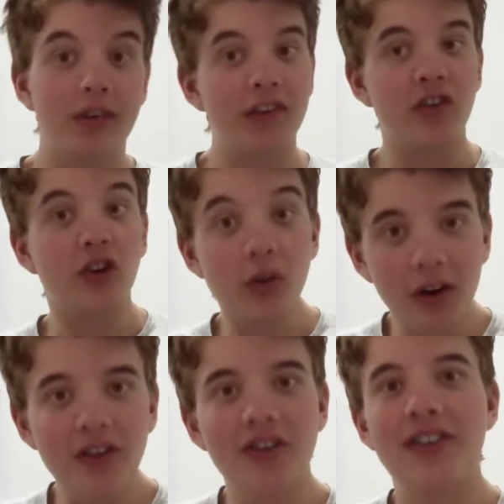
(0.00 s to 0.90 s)
So that's
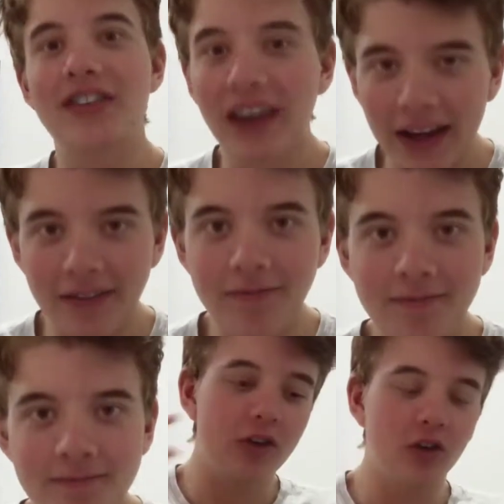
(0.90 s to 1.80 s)
210
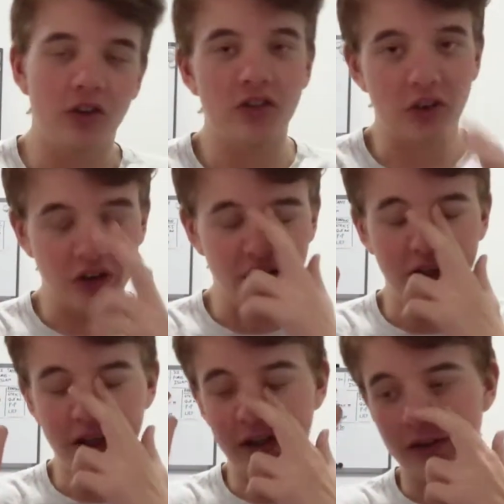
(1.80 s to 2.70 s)
just on
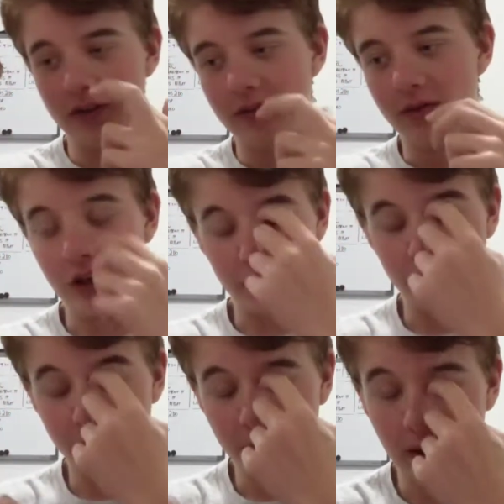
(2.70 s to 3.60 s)
the,
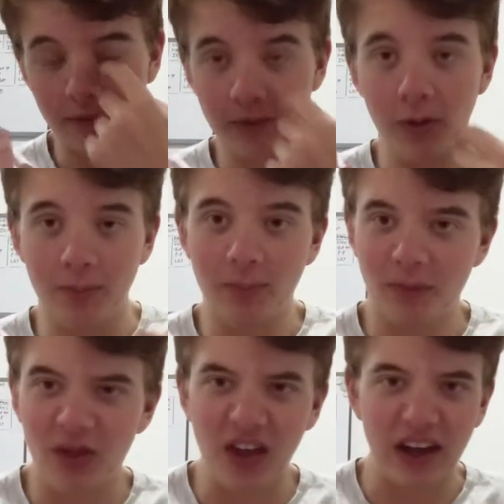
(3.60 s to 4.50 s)
platform
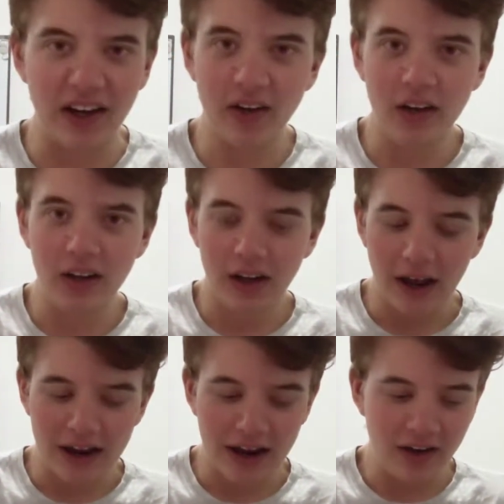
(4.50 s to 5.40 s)
thing.
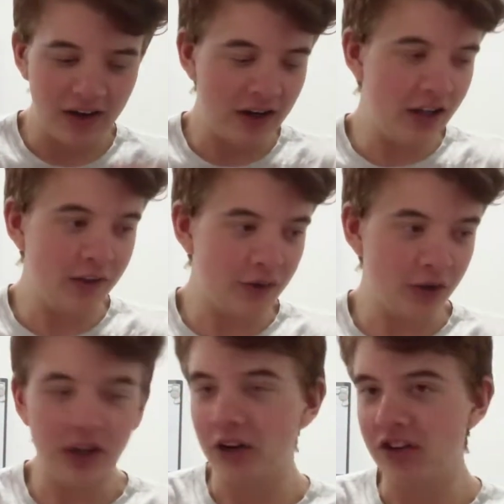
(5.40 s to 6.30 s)
And then you've
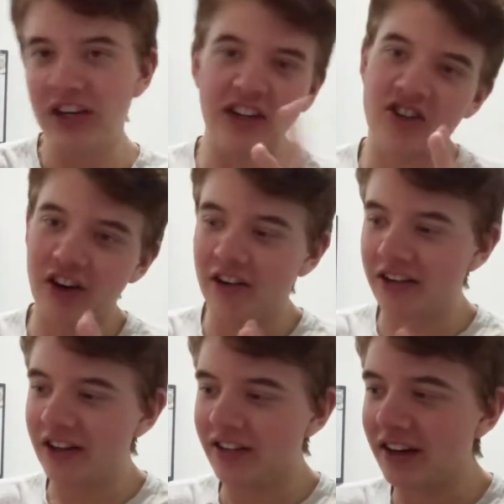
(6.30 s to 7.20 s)
got,
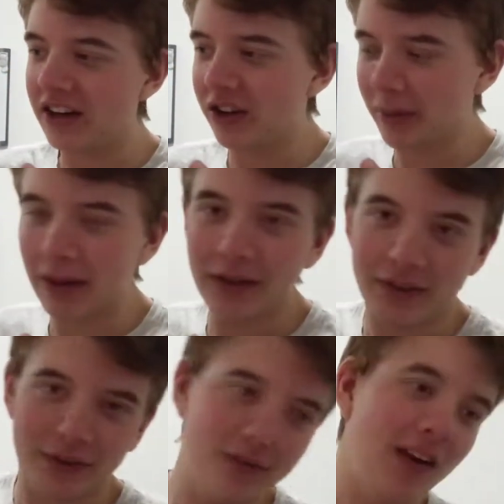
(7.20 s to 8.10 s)
dictionaries, and then you've got to pay for